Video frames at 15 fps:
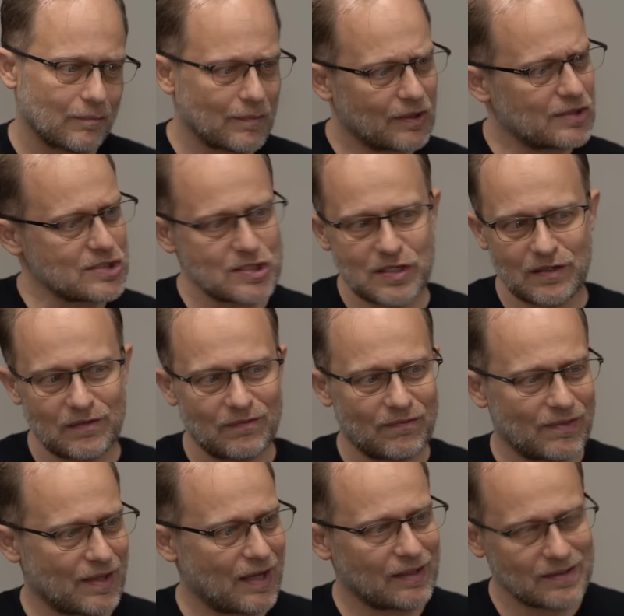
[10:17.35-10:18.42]

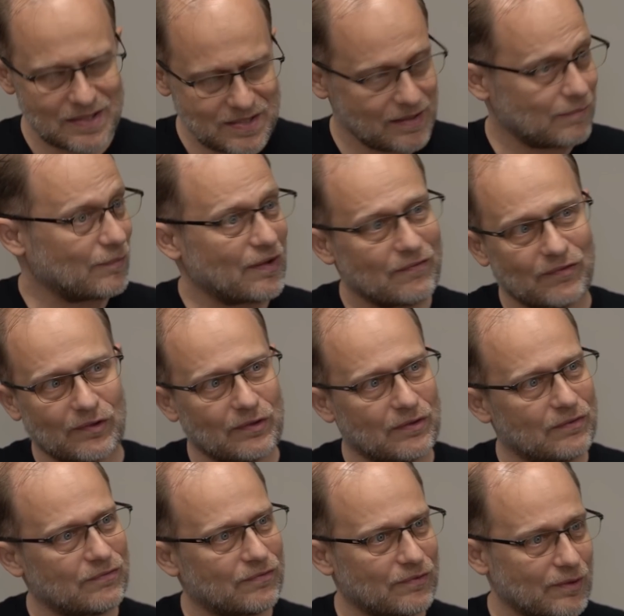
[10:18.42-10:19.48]
achieve that same level
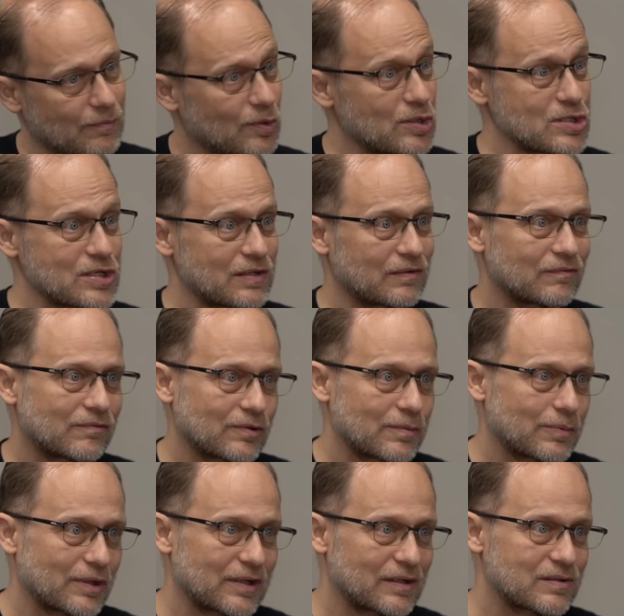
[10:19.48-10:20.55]
of immersion for
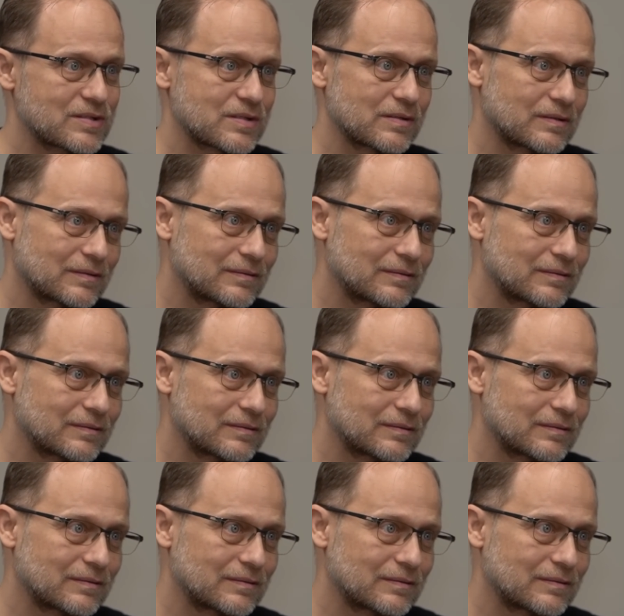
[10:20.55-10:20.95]
players.